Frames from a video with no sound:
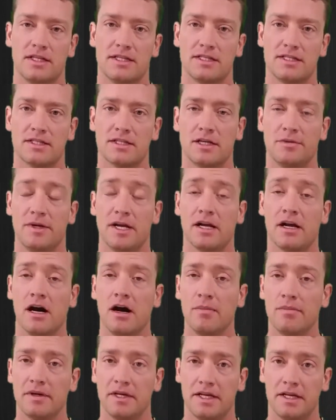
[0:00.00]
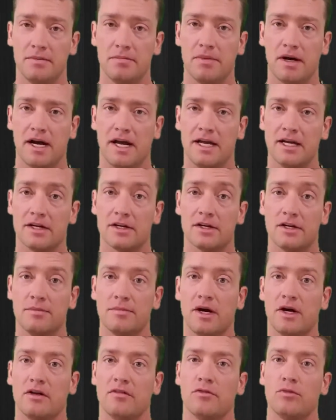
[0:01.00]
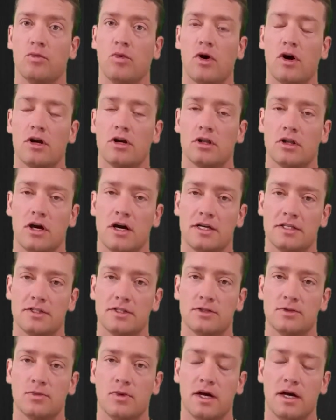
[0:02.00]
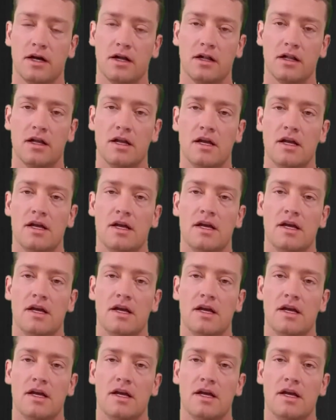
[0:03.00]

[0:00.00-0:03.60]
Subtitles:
And this is going to be accompanied by a good amount of water loss as well.